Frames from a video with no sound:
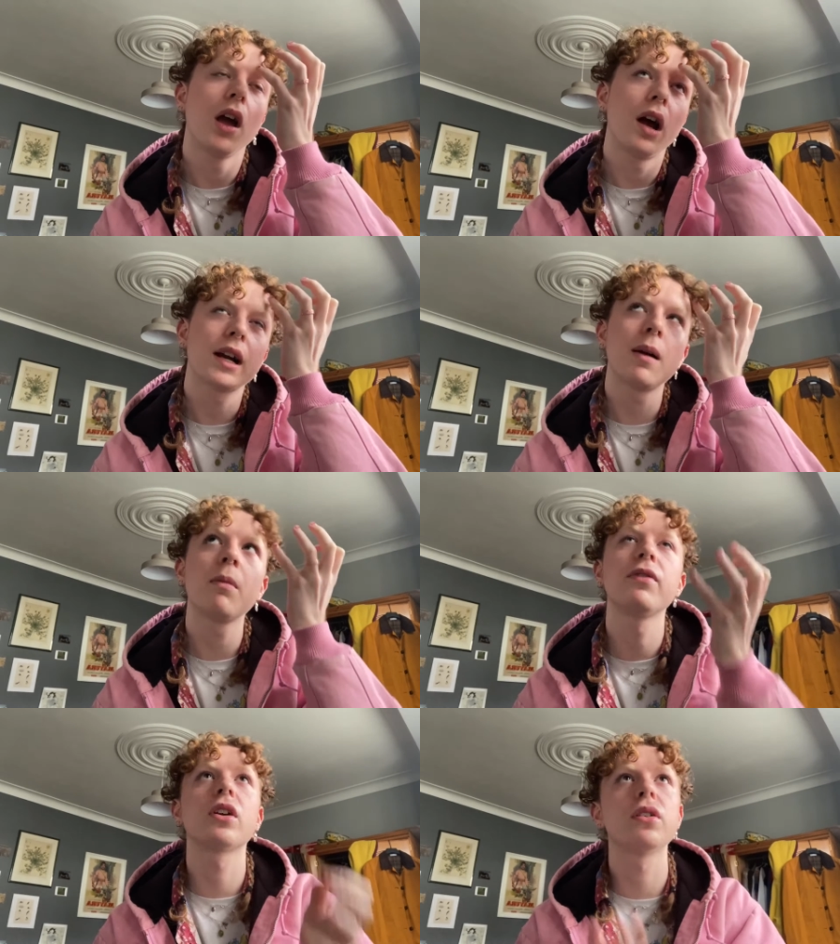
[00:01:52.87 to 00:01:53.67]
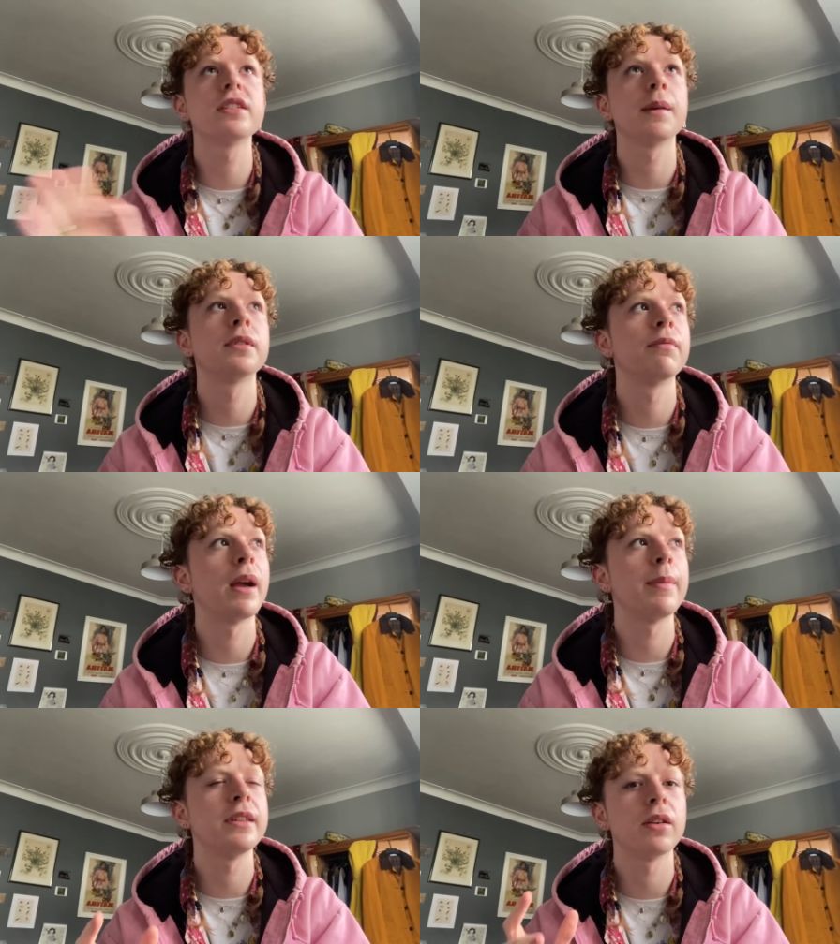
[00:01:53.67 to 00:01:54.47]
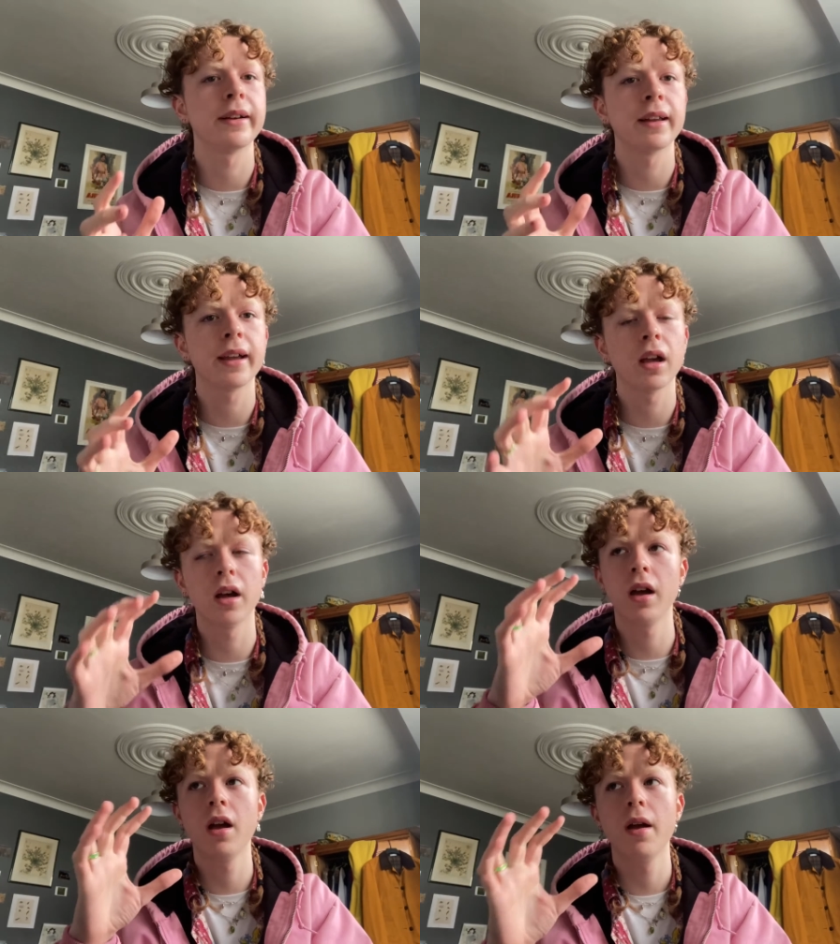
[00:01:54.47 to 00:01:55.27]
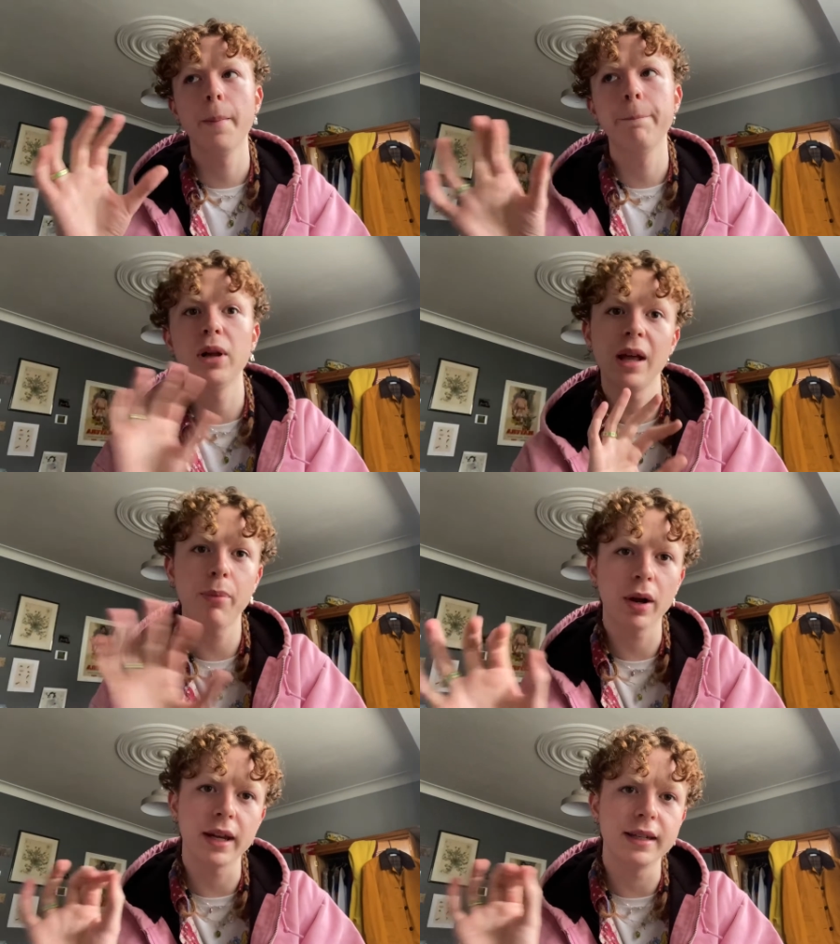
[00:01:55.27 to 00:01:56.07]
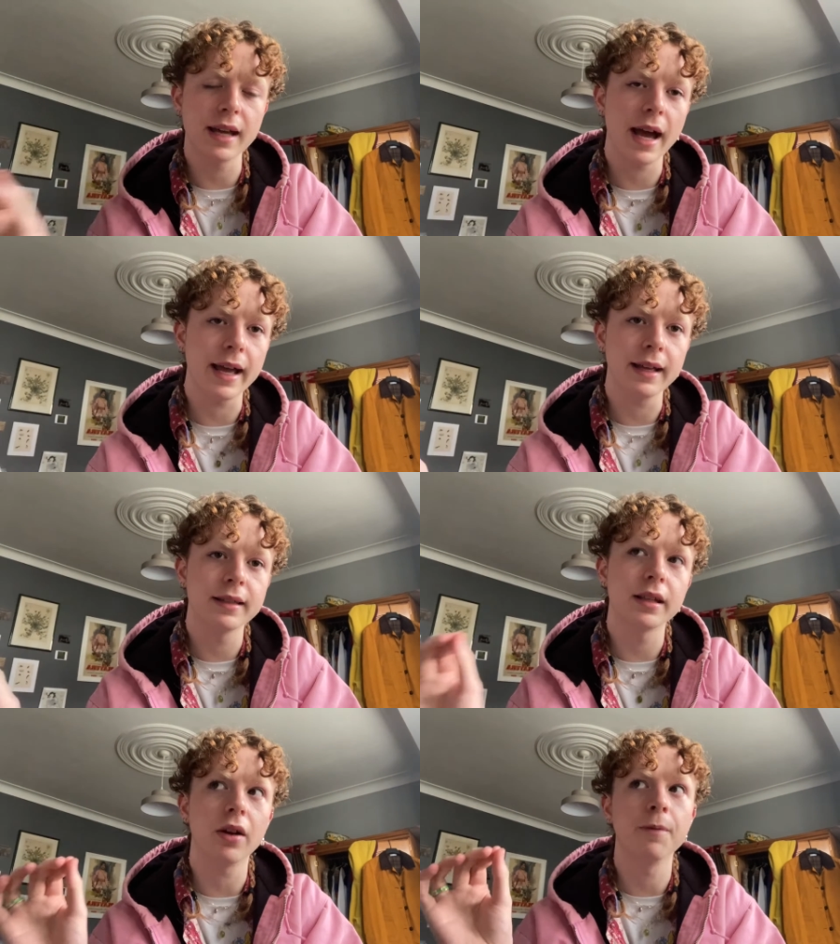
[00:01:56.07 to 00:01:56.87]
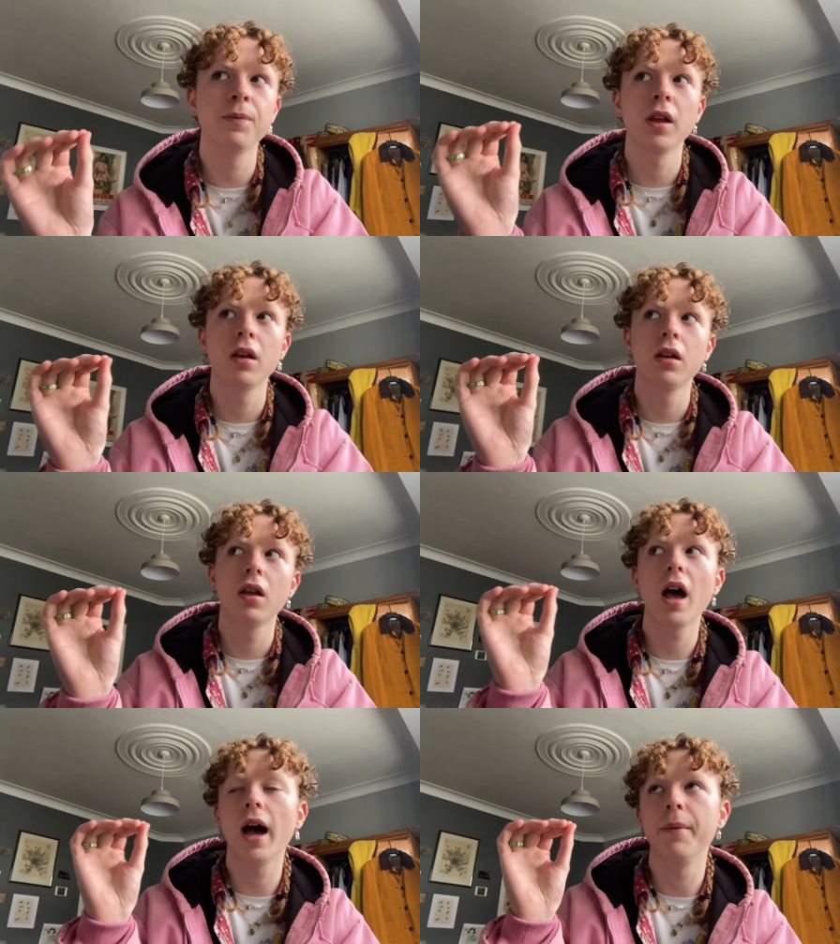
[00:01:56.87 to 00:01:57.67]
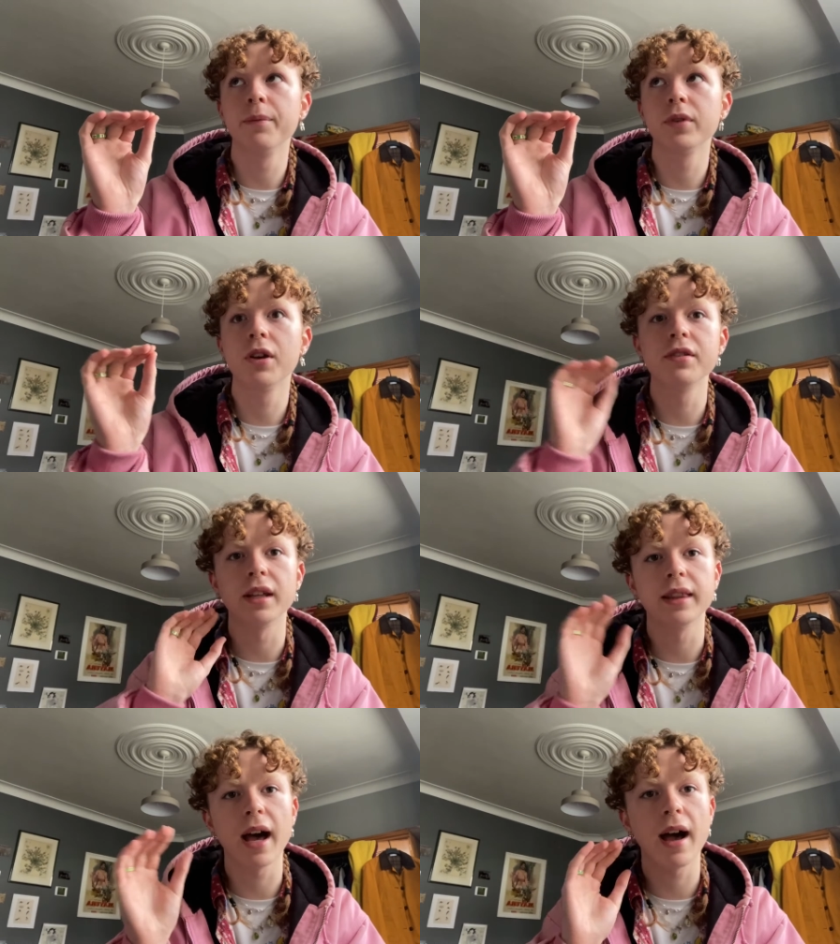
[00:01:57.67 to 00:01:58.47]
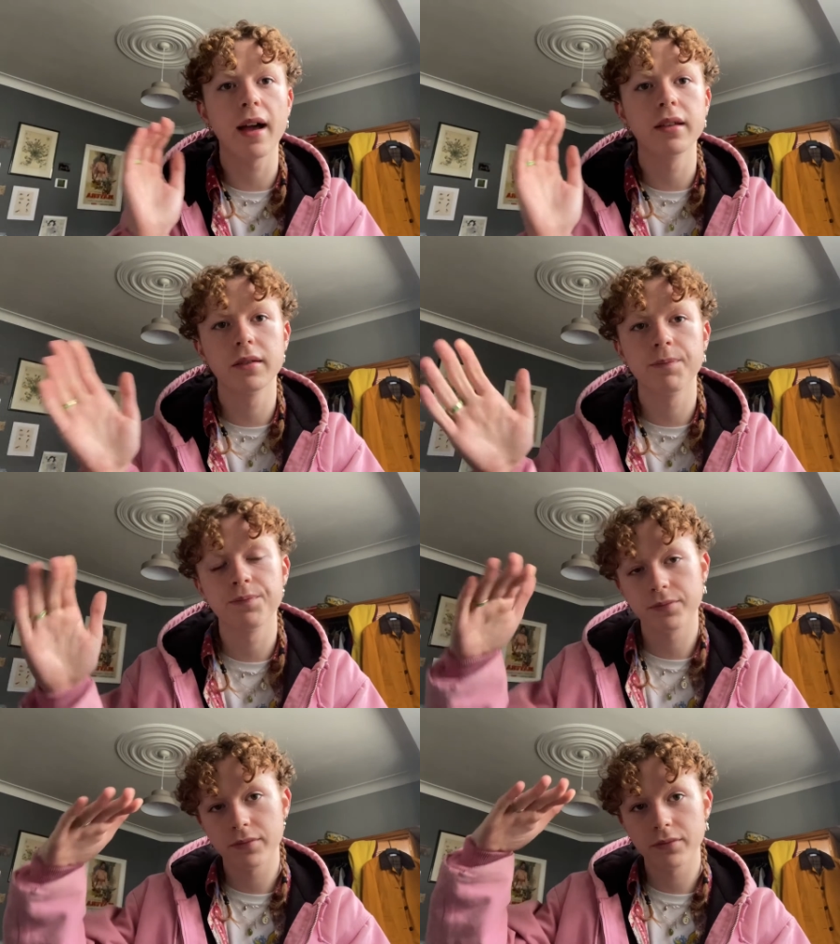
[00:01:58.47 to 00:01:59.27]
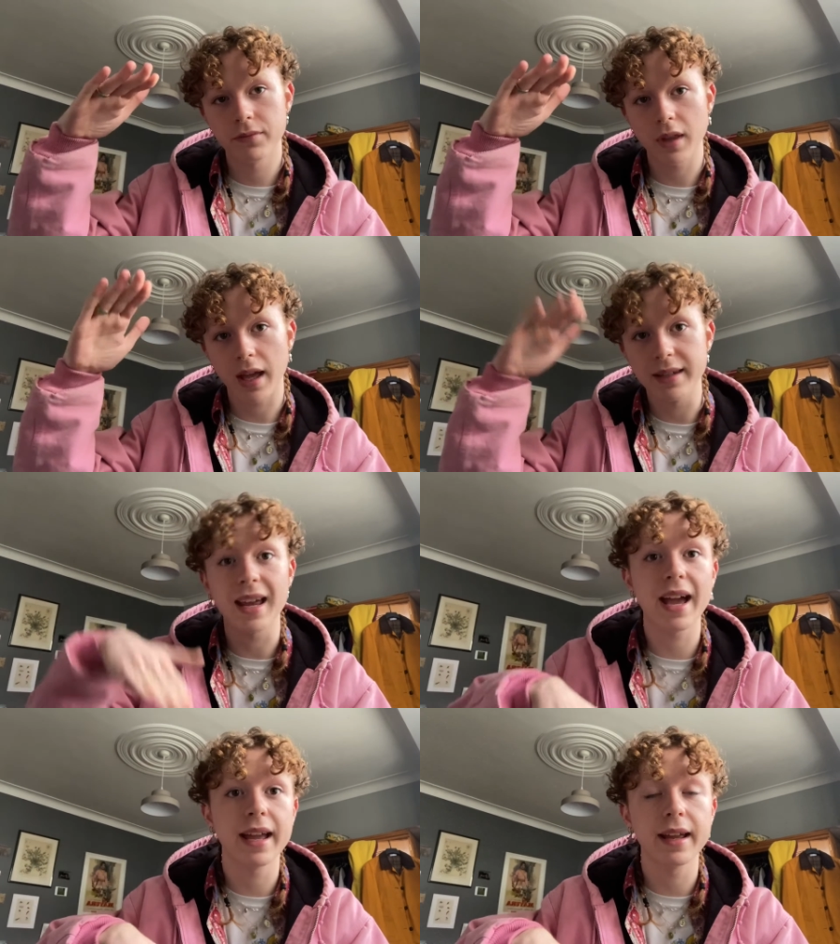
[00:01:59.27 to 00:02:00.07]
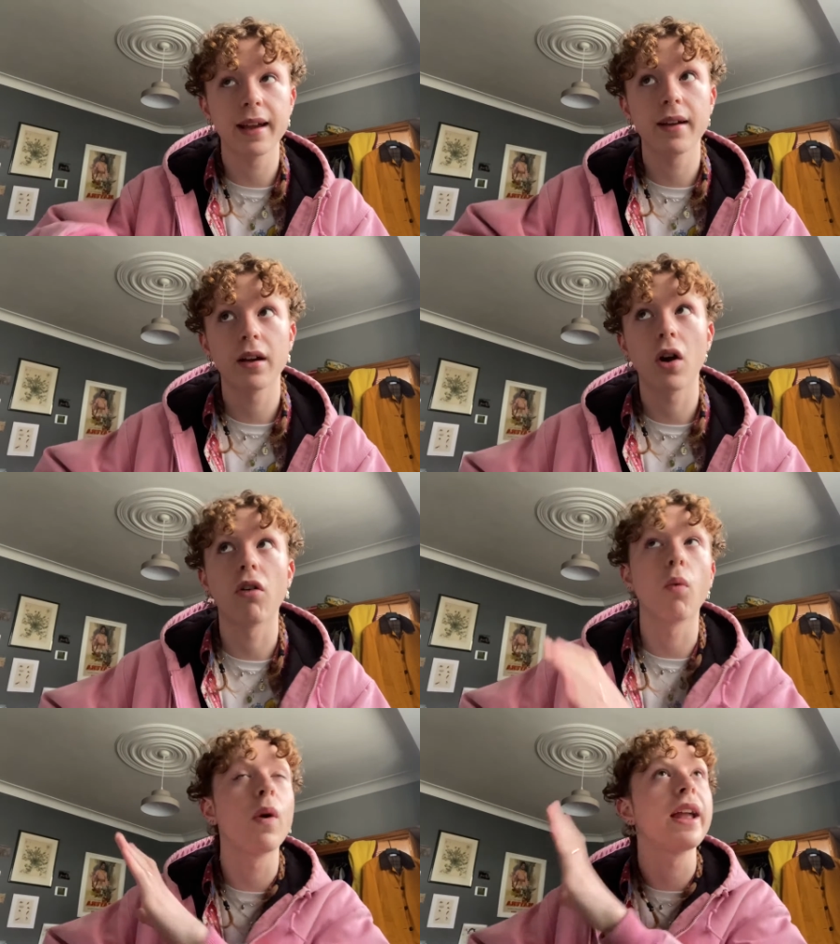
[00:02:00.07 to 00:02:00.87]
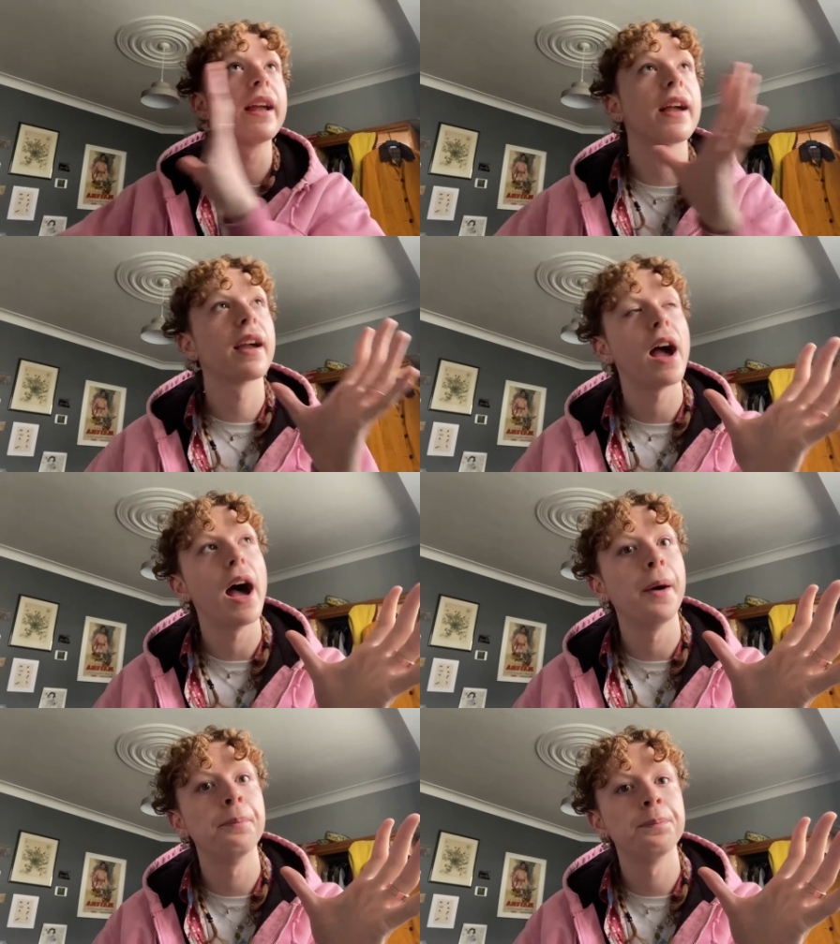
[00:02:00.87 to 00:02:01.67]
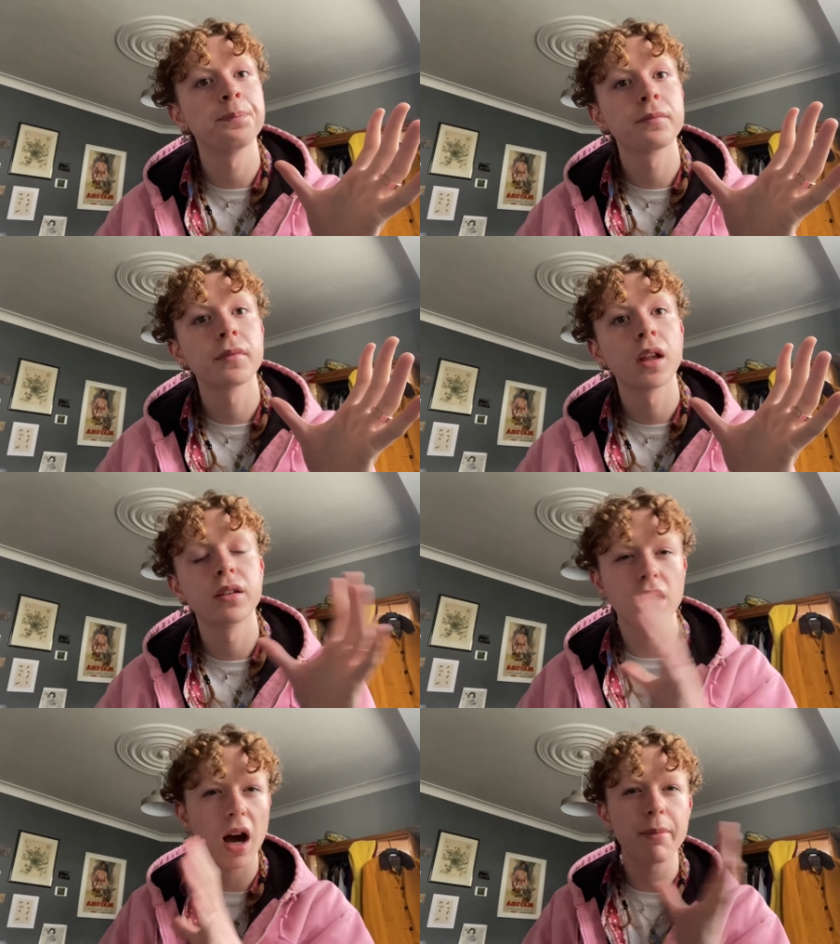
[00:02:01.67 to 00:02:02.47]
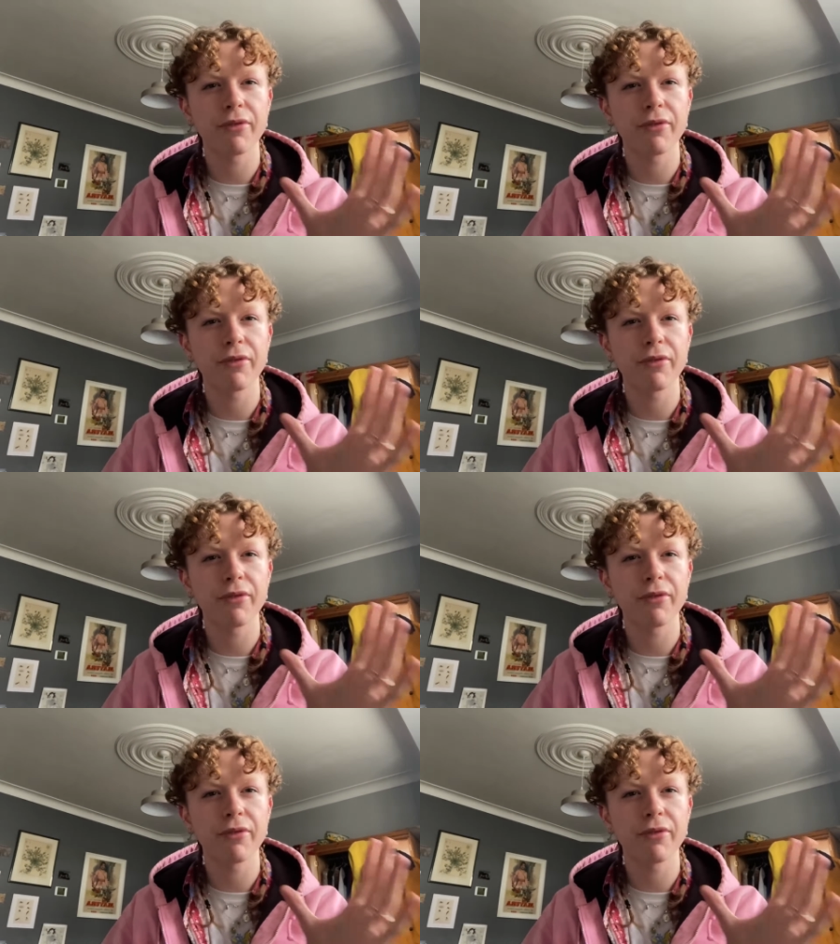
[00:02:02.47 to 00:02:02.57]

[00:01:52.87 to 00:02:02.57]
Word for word: I come up with the concept of maybe doing like a bullet point a day. So um, using that a day or a week um, time